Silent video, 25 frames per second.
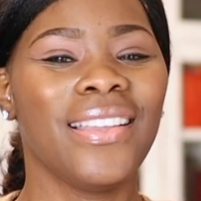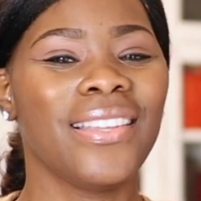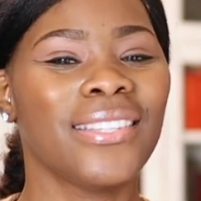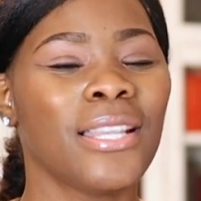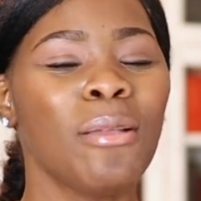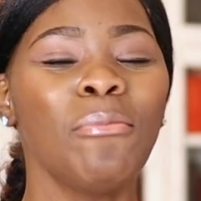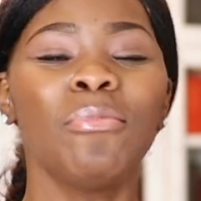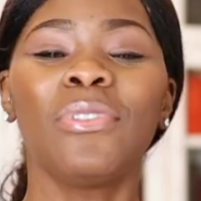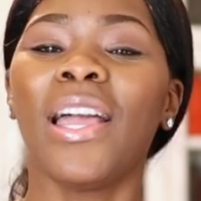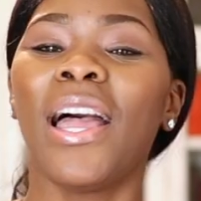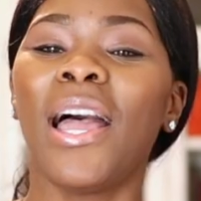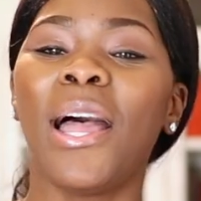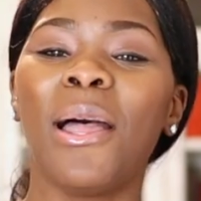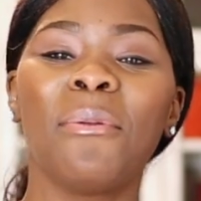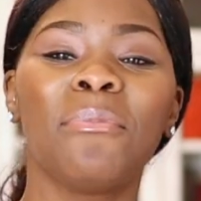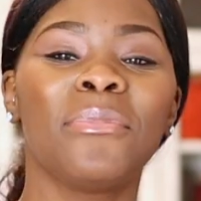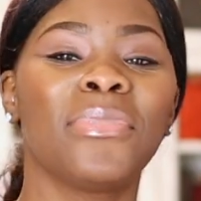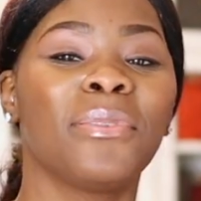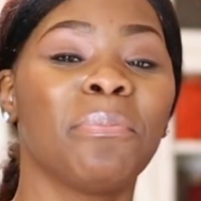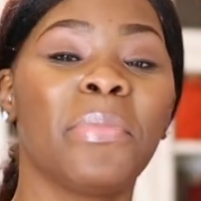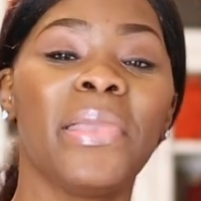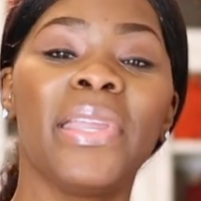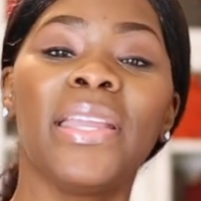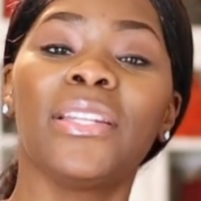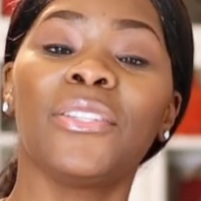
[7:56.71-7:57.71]
sometimes
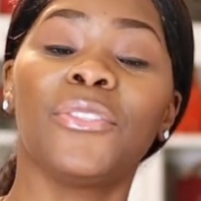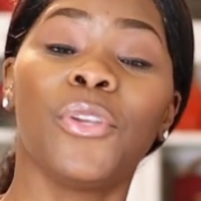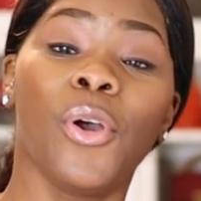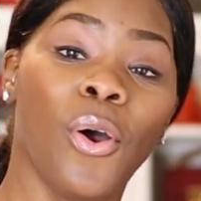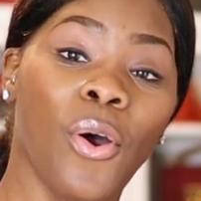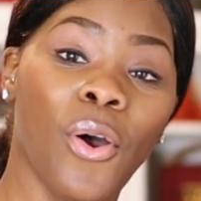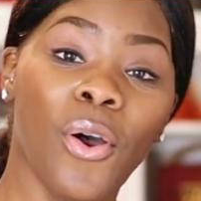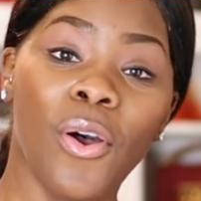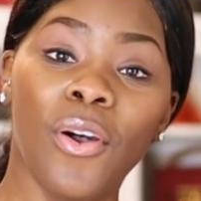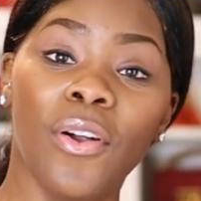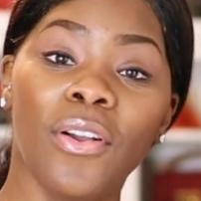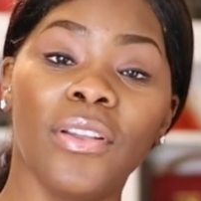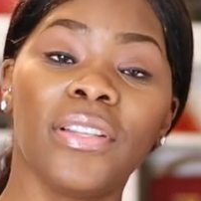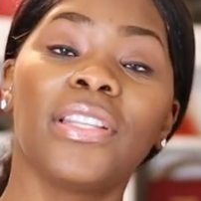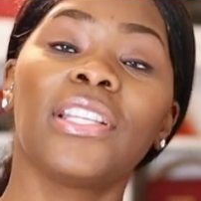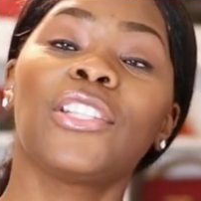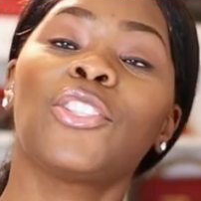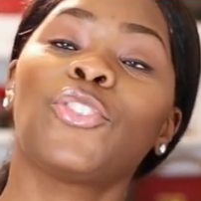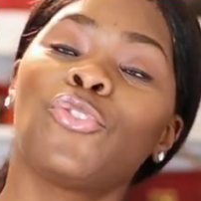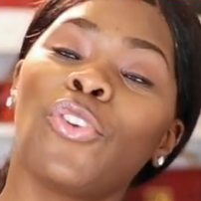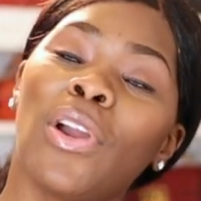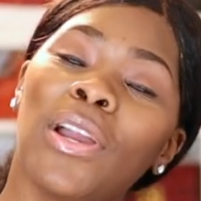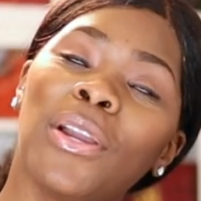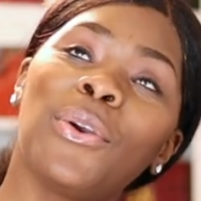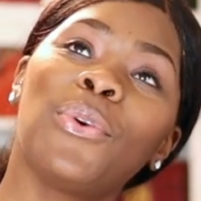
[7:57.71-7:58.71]
being tall, the
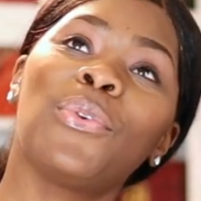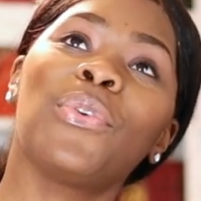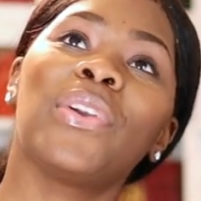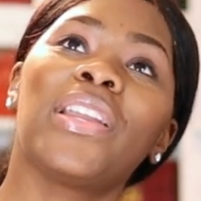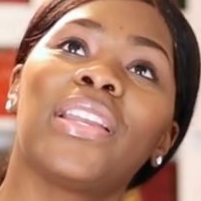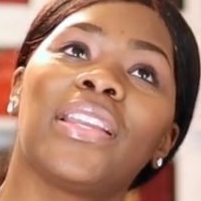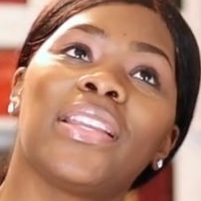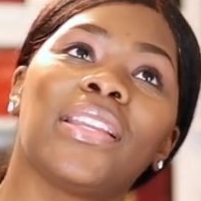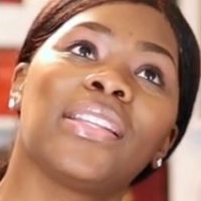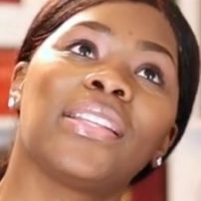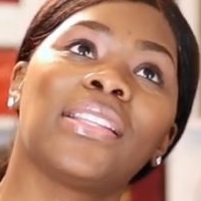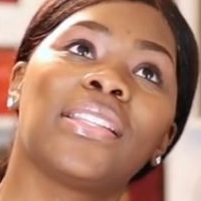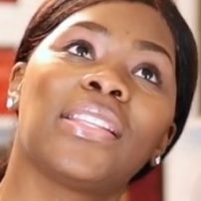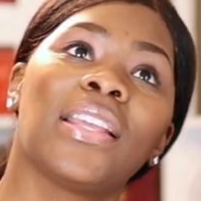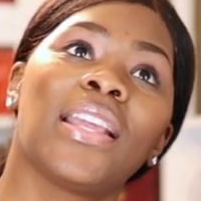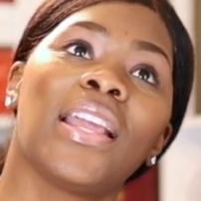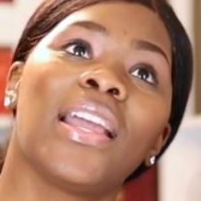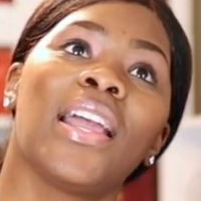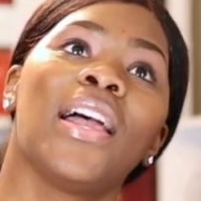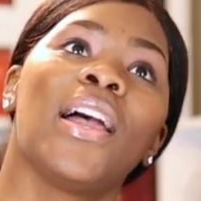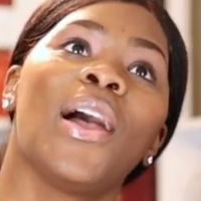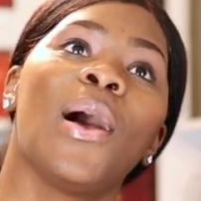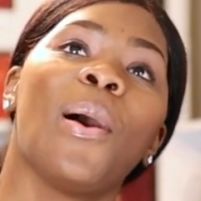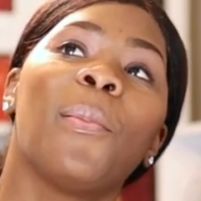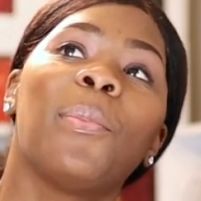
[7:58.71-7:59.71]
struggle is
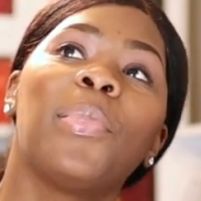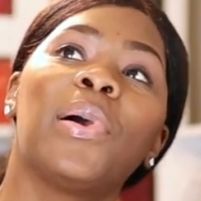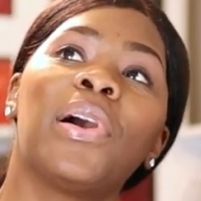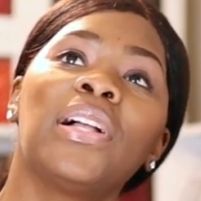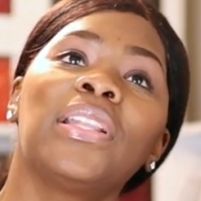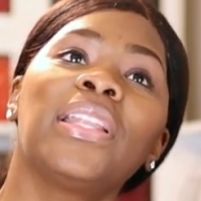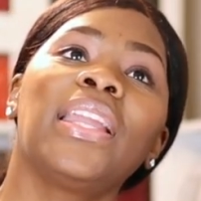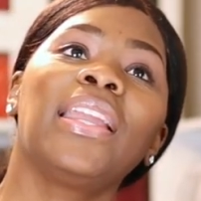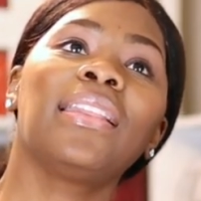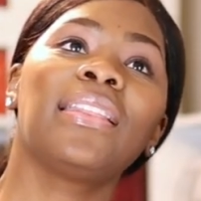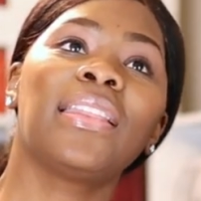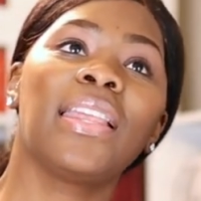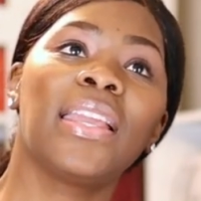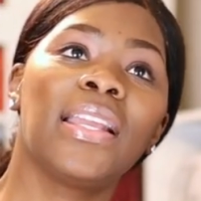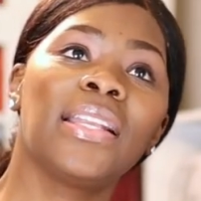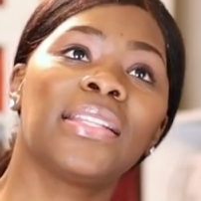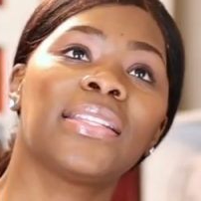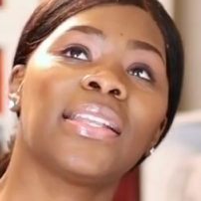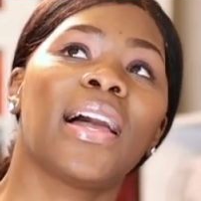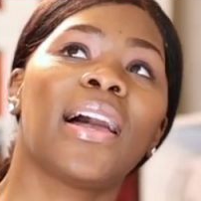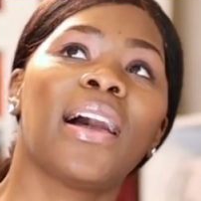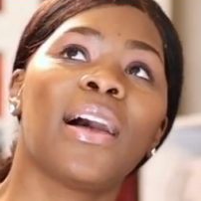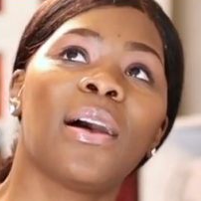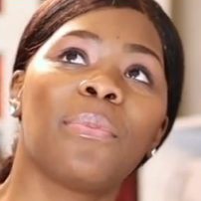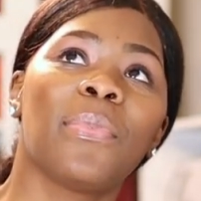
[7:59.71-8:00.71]
pulling things
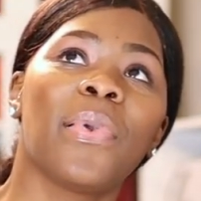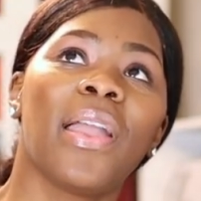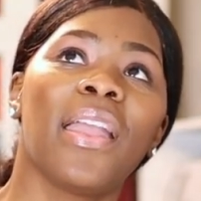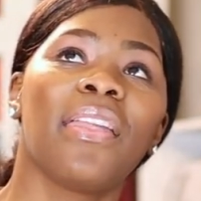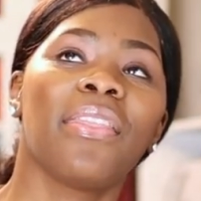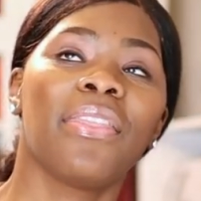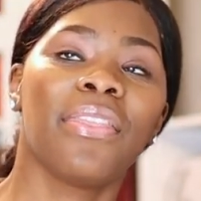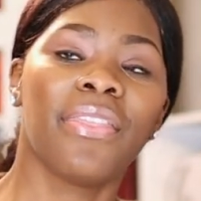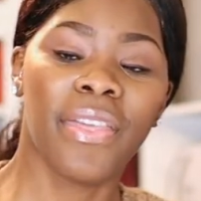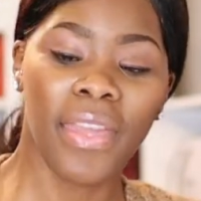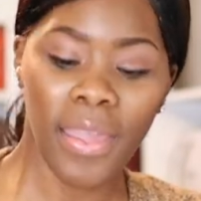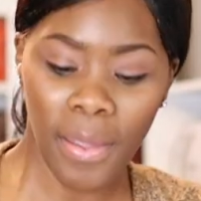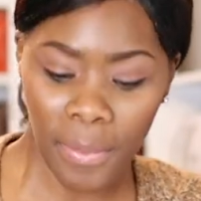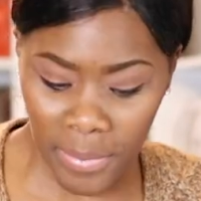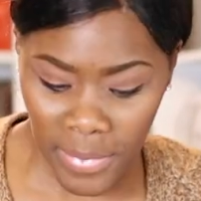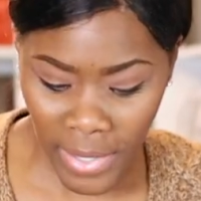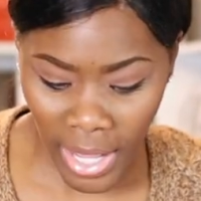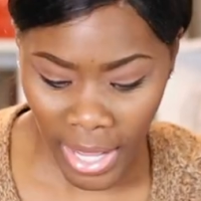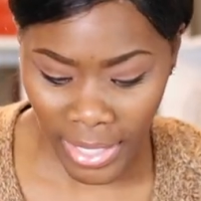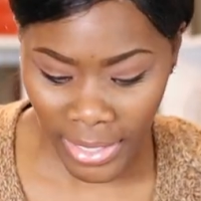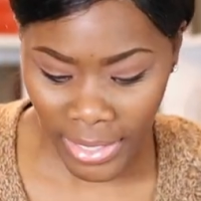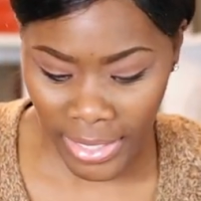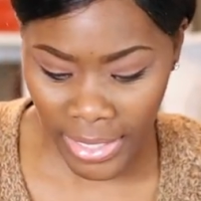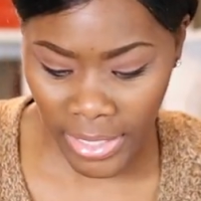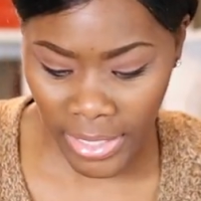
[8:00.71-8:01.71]
up and them not